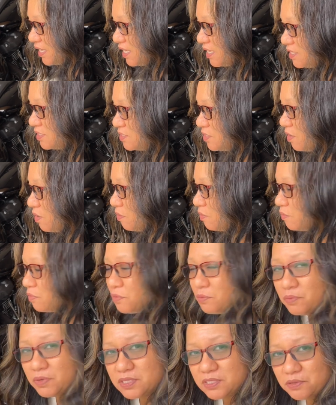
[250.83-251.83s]
So the
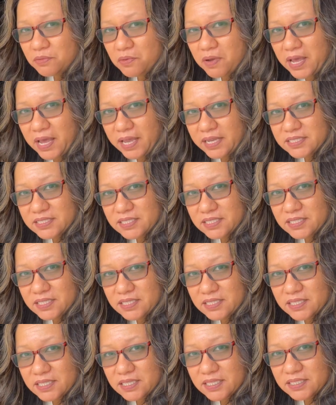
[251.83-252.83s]
reason why I
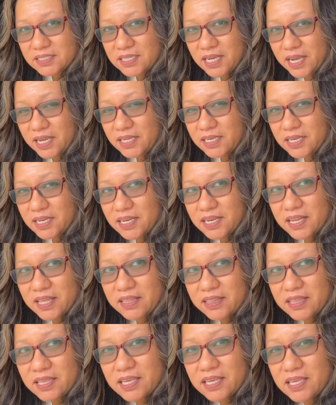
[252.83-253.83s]
didn't tighten
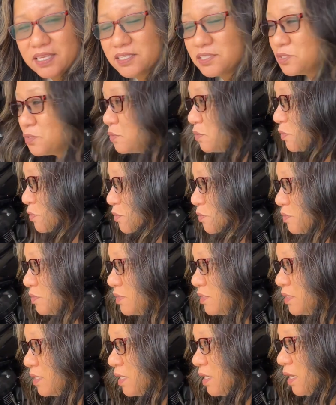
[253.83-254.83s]
the
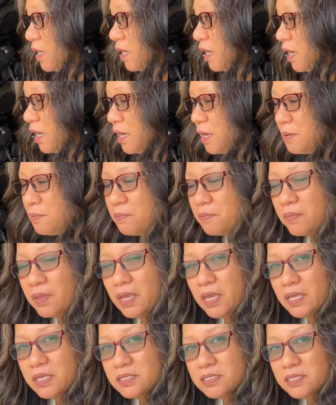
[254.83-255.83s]
screws
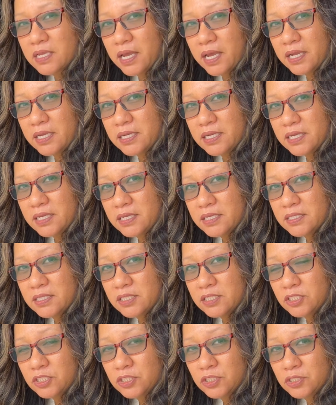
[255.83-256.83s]
is I need
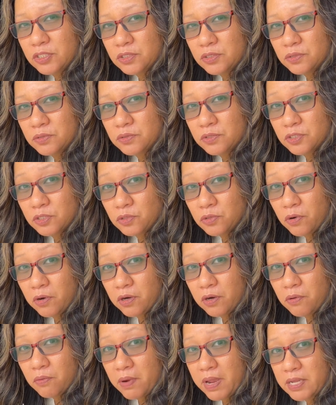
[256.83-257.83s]
to use a torque
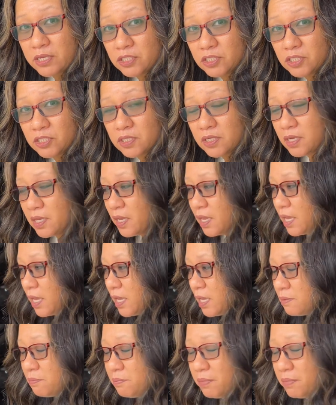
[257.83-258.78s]
wrench, and